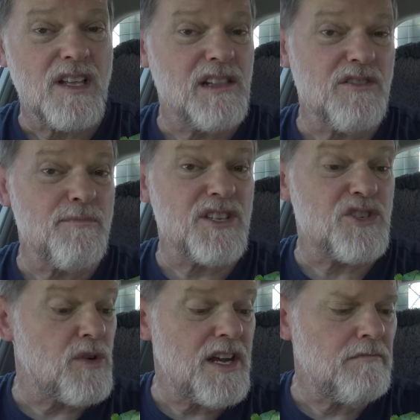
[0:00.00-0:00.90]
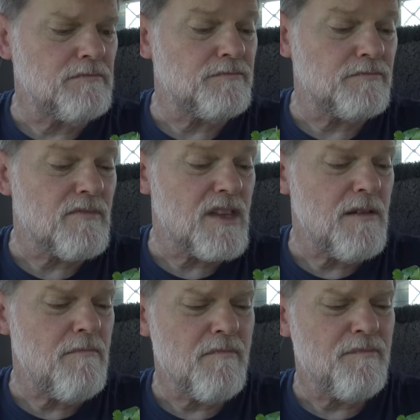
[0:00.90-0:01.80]
little bit sweet,
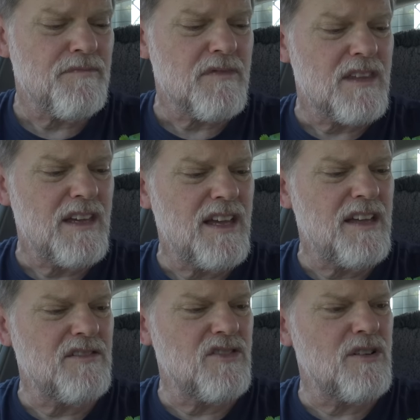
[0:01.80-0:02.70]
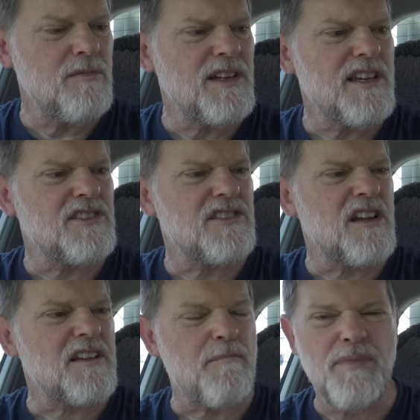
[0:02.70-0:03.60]
yeah. And normally it's like a